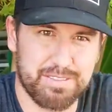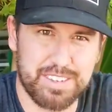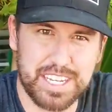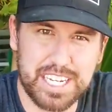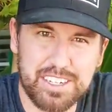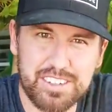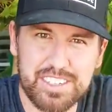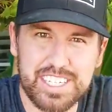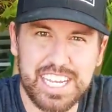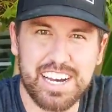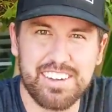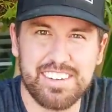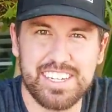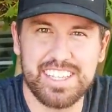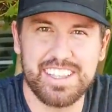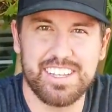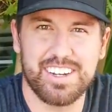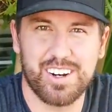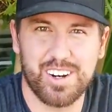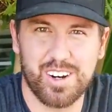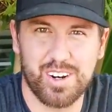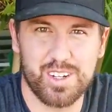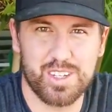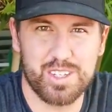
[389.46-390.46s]
finger down in
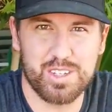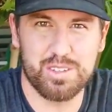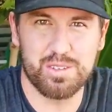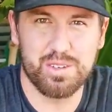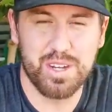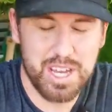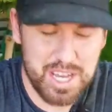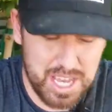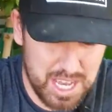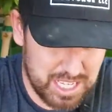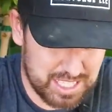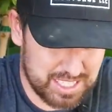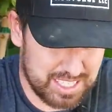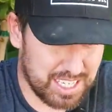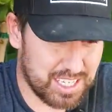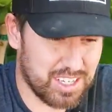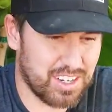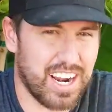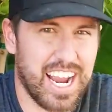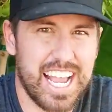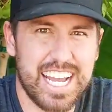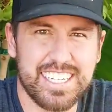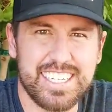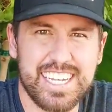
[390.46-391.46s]
there or you stick
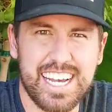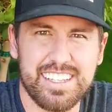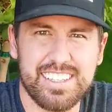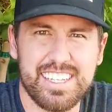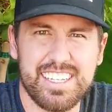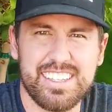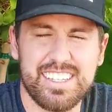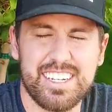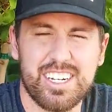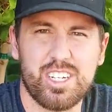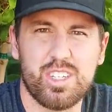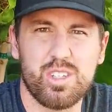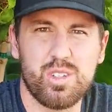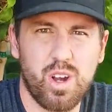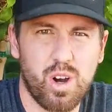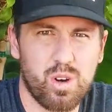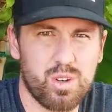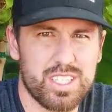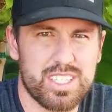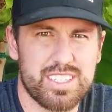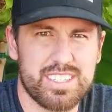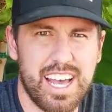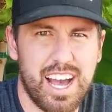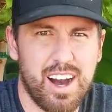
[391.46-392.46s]
your hand down in there, you
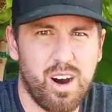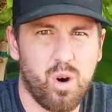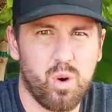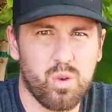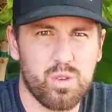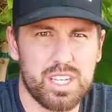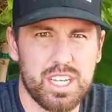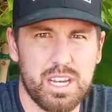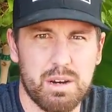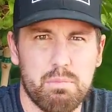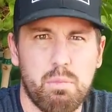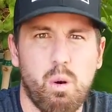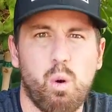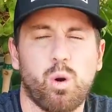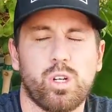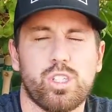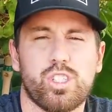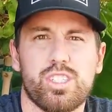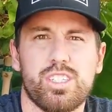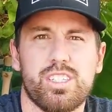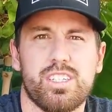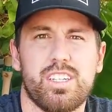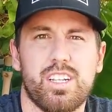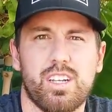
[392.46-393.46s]
notice that only a
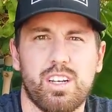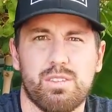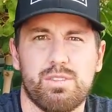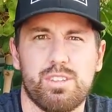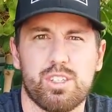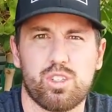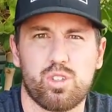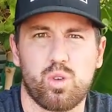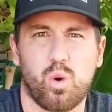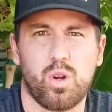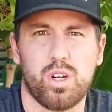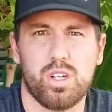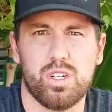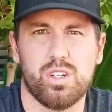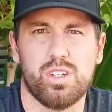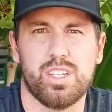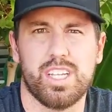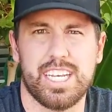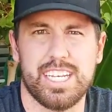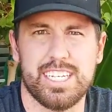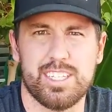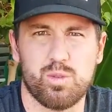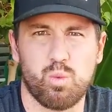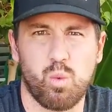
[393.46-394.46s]
portion of the soil
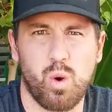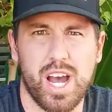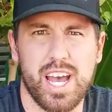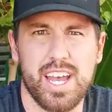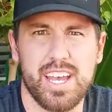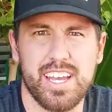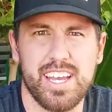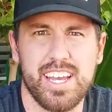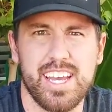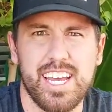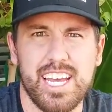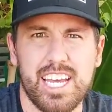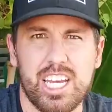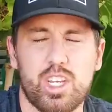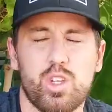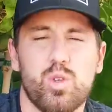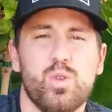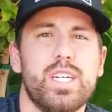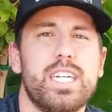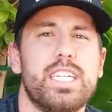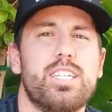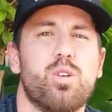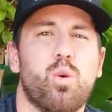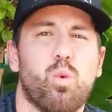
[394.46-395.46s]
is wet. You
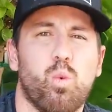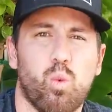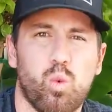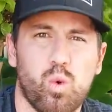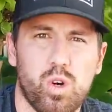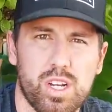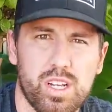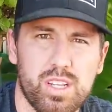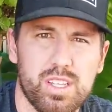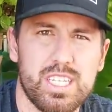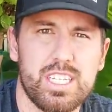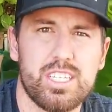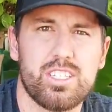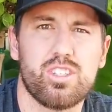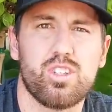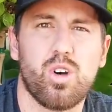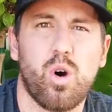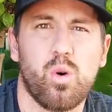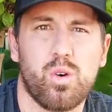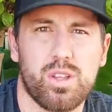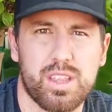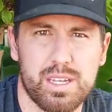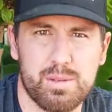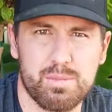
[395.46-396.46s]
need to really
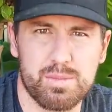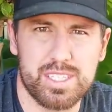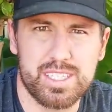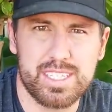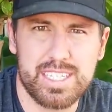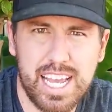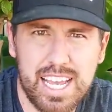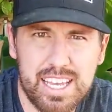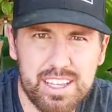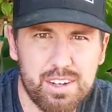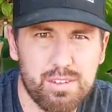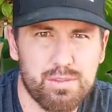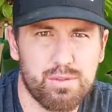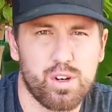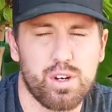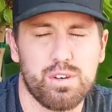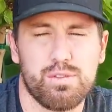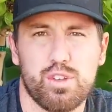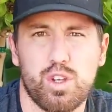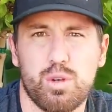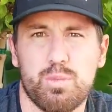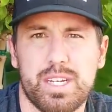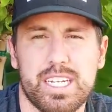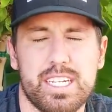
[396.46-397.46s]
soak them. Stay there for a
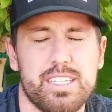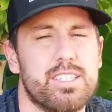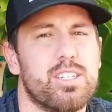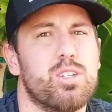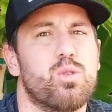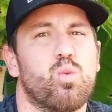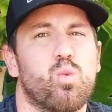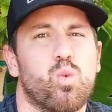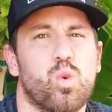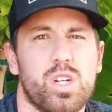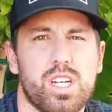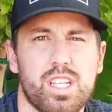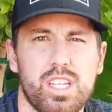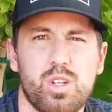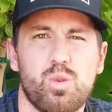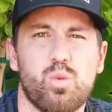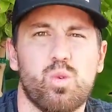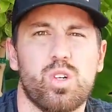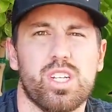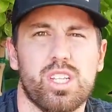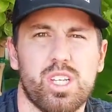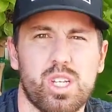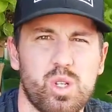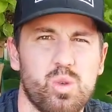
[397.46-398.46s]
few minutes and
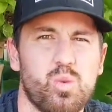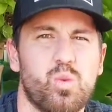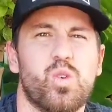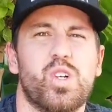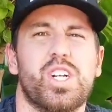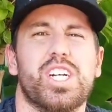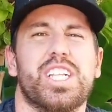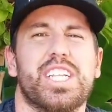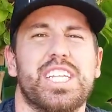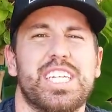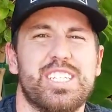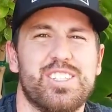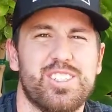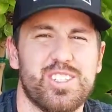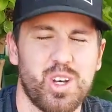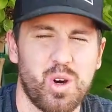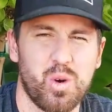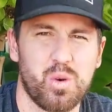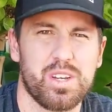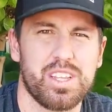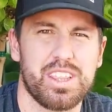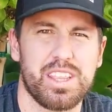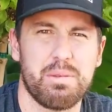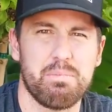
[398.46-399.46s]
really
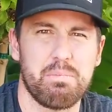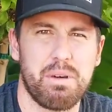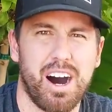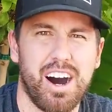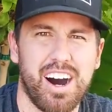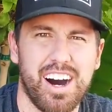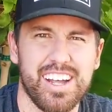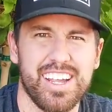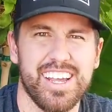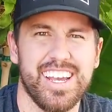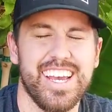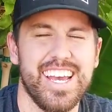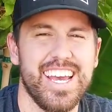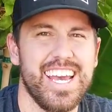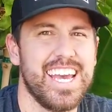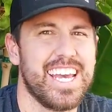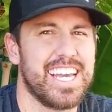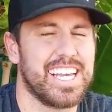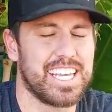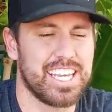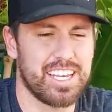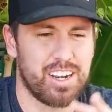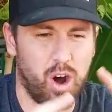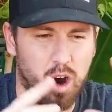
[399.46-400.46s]
soak the pot,
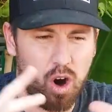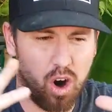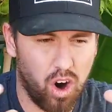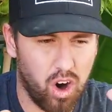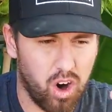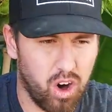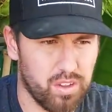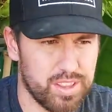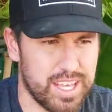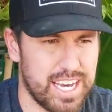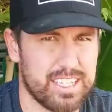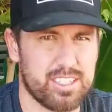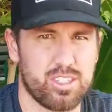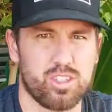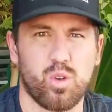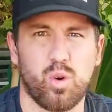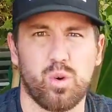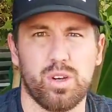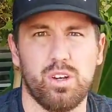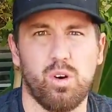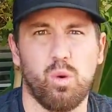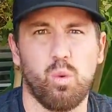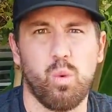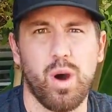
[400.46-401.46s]
get all that
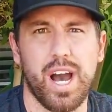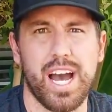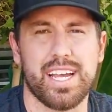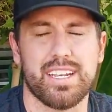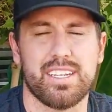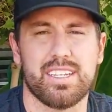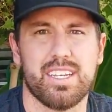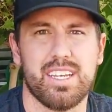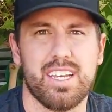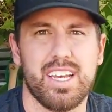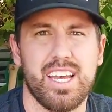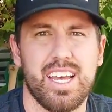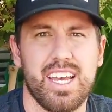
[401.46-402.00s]
soil wet.